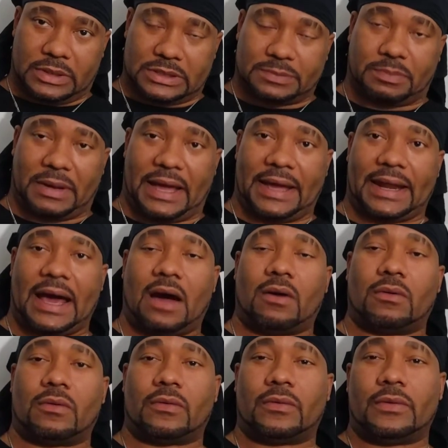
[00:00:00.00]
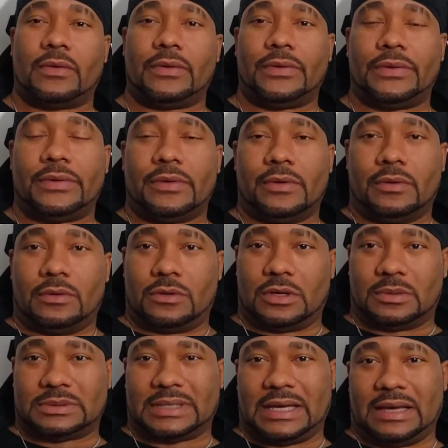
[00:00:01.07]
is played out. You
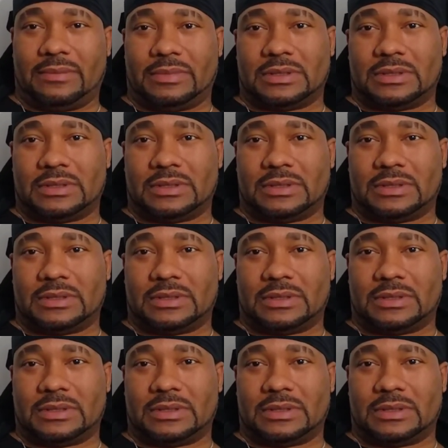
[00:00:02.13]
know what I'm saying?